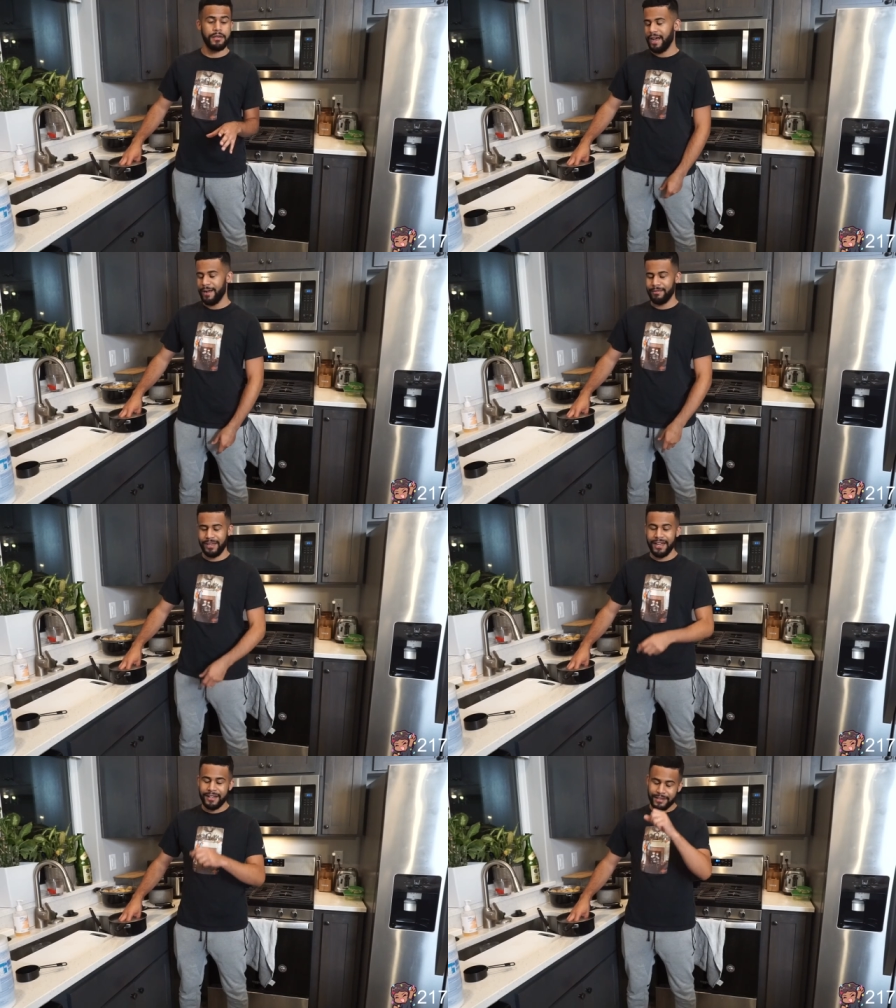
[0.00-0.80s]
I'm
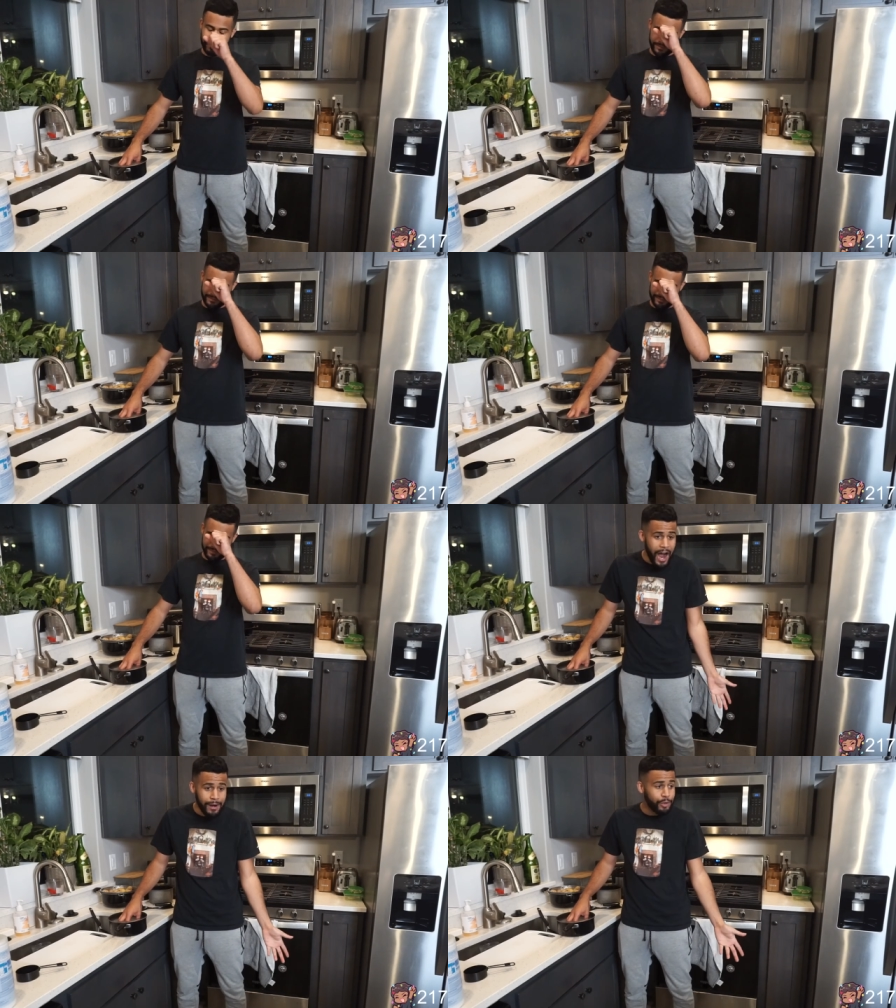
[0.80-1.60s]
like,
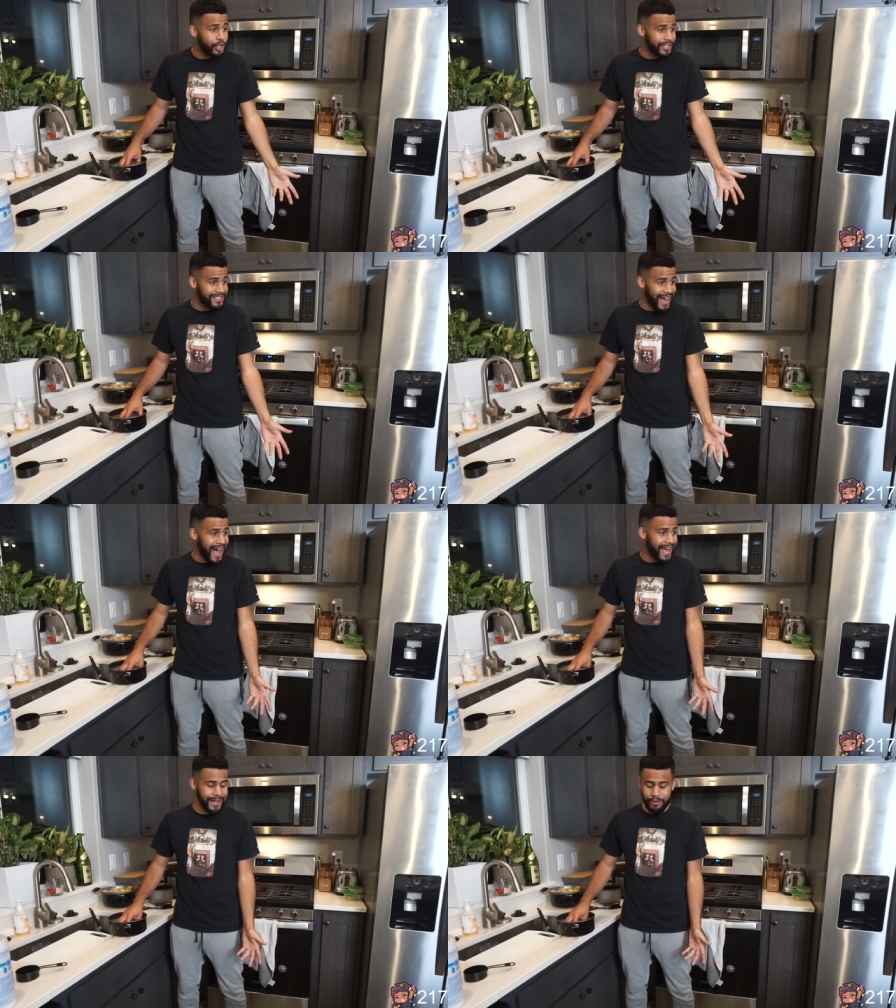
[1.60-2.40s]
I'm gonna
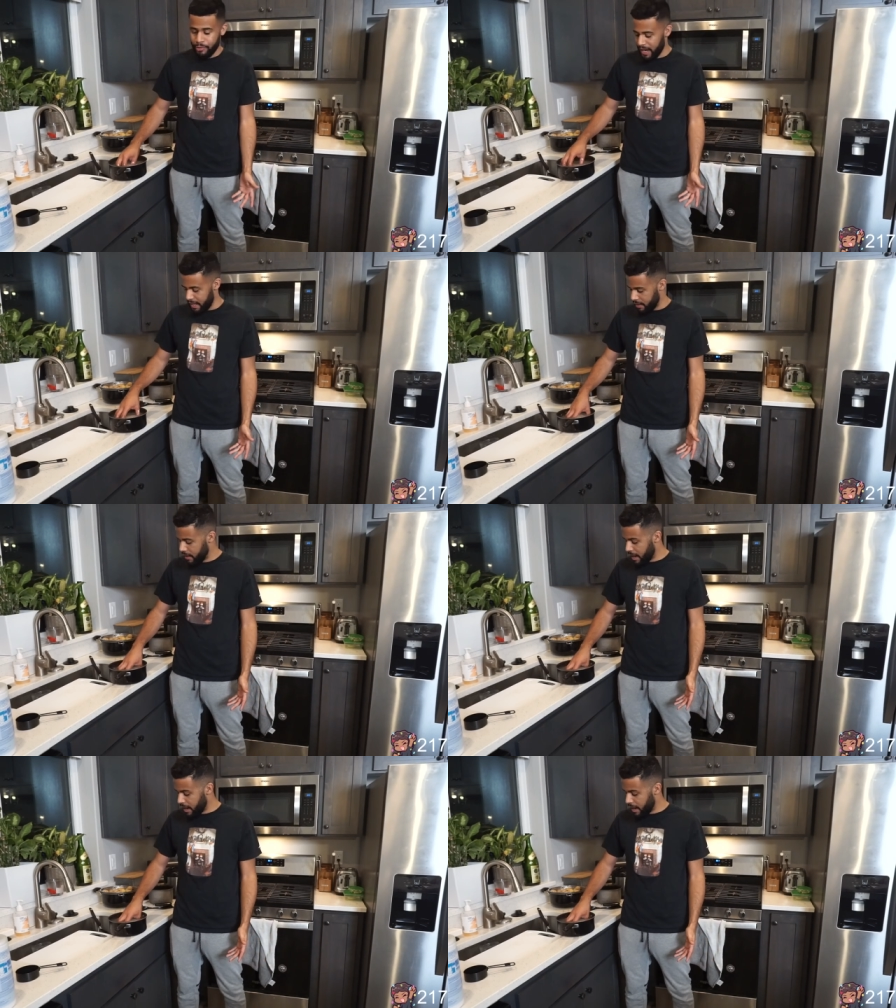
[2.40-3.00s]
die, right?